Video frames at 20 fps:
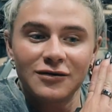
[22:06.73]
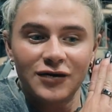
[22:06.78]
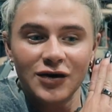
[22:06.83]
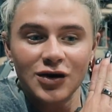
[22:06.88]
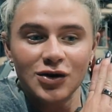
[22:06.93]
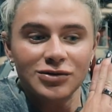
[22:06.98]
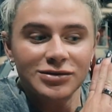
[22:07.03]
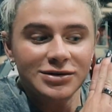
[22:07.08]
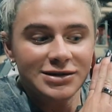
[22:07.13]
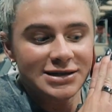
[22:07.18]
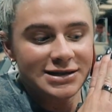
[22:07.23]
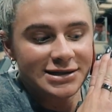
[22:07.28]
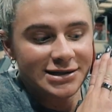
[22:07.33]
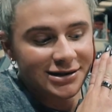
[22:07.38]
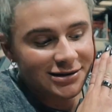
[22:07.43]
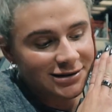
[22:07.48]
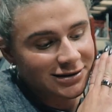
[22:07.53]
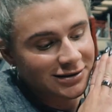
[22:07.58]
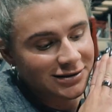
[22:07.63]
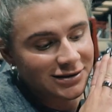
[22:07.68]
Foods
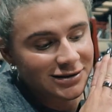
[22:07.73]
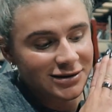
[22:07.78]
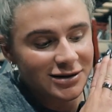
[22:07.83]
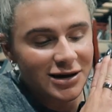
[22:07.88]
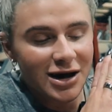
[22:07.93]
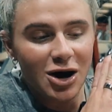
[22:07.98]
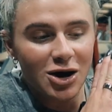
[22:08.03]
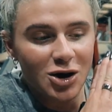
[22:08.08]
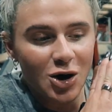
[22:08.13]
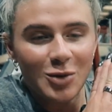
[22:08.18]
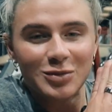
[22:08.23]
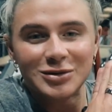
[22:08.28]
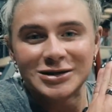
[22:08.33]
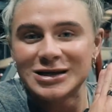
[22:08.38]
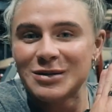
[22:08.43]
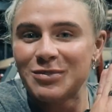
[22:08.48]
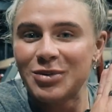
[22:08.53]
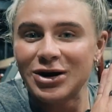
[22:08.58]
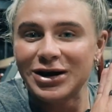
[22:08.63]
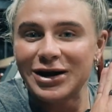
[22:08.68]
up to
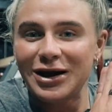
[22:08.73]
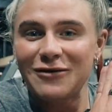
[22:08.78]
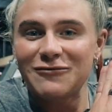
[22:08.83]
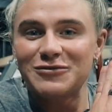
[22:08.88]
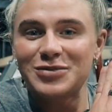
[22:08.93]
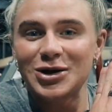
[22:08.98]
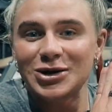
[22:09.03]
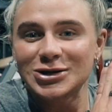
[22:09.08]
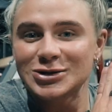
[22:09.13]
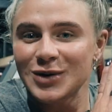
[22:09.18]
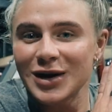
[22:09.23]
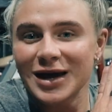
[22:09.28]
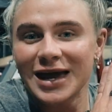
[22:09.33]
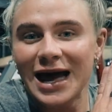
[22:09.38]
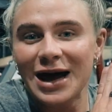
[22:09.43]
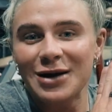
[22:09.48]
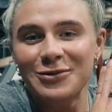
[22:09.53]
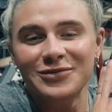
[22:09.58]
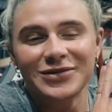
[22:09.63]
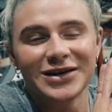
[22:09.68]
the point of
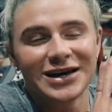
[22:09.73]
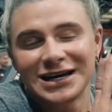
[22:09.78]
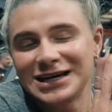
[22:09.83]
post-workout.